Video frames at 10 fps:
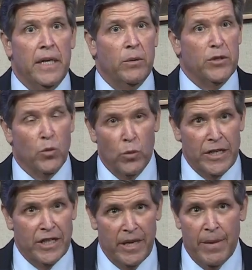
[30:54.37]
It was
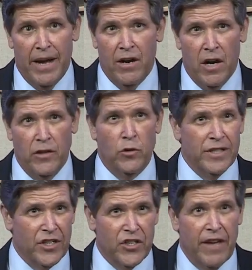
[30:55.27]
originally about
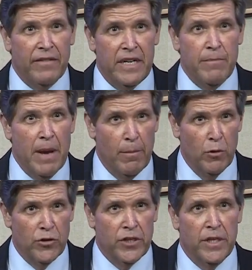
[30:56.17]
170
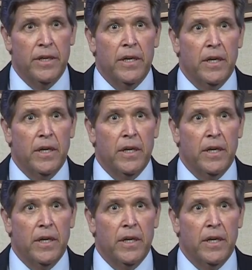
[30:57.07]
members.